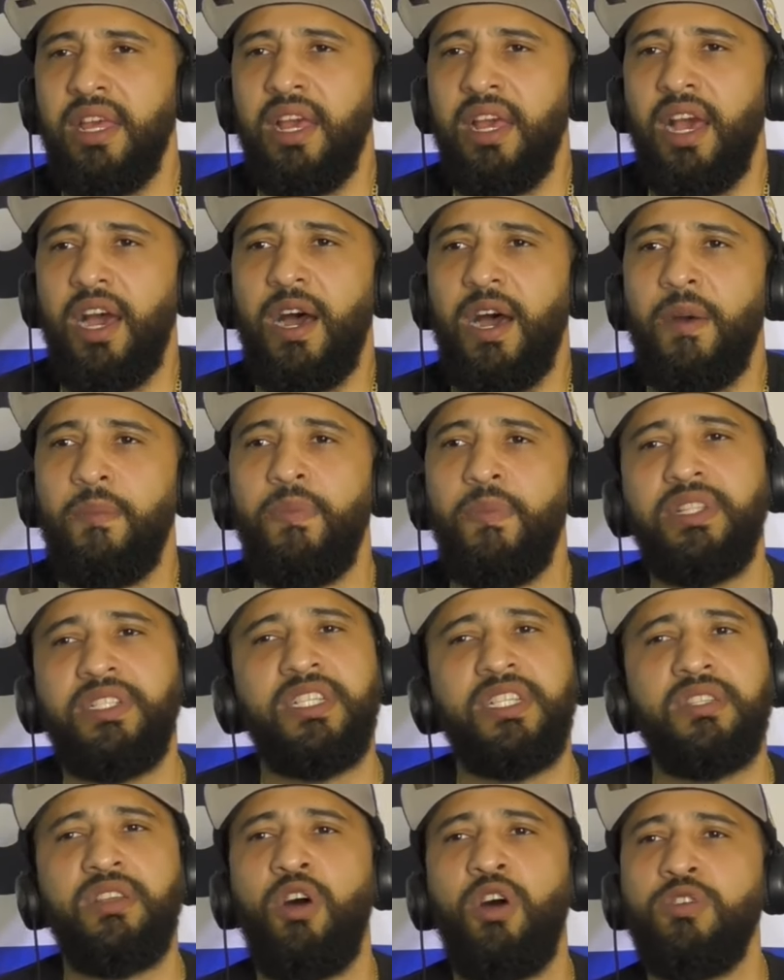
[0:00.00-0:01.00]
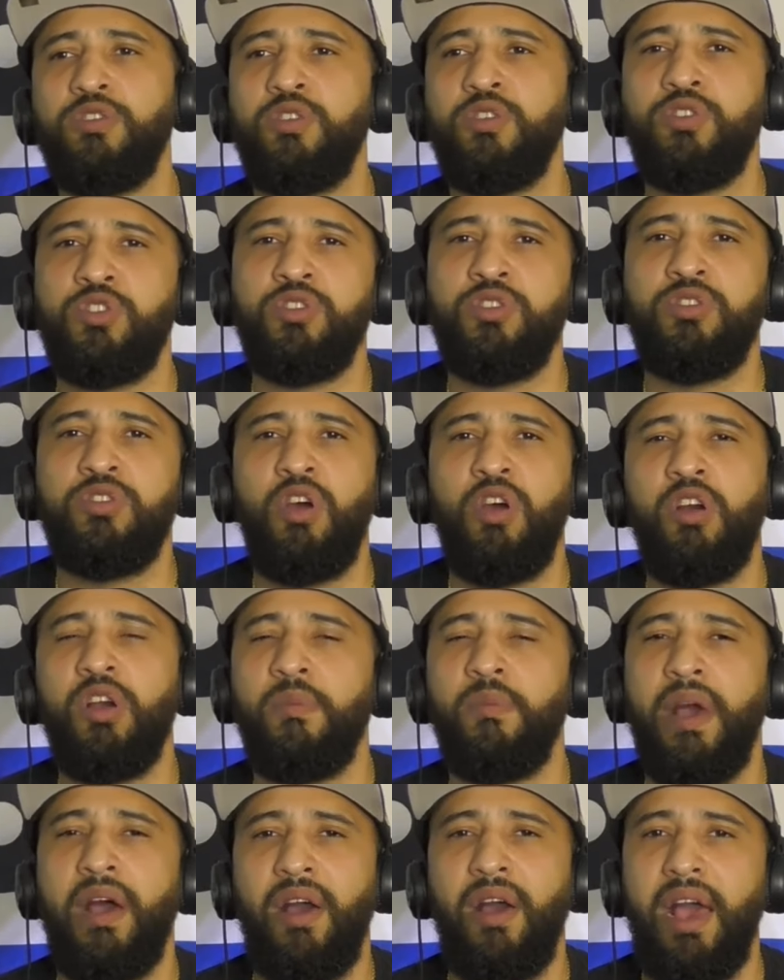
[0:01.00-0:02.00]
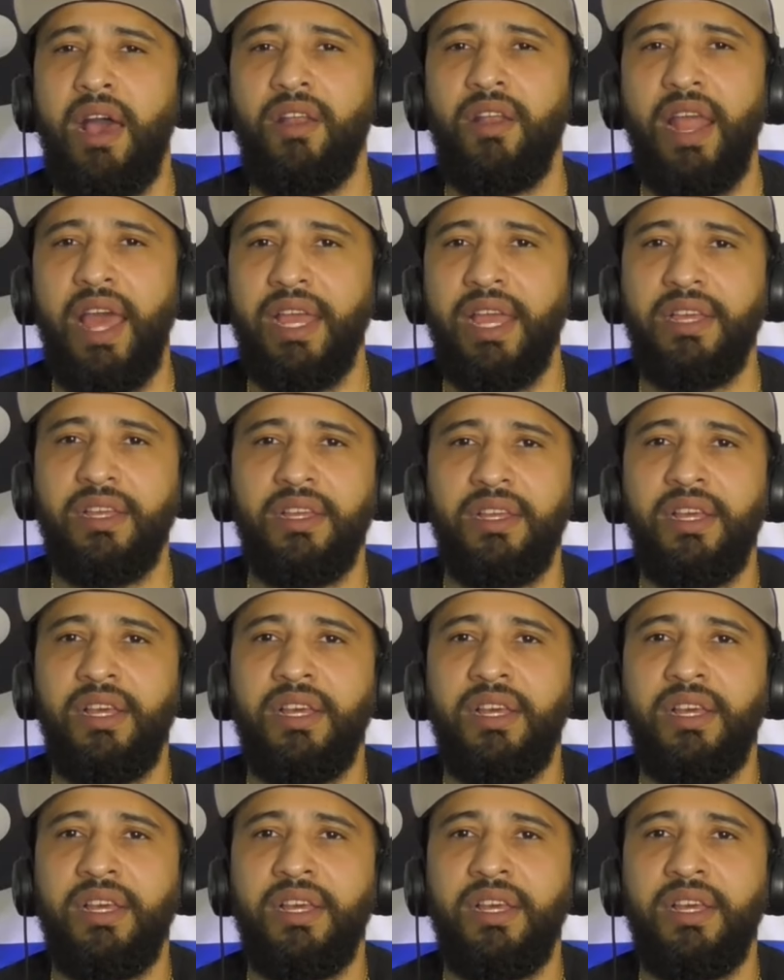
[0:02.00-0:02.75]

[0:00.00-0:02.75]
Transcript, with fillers: Um, but just also t- talking about how like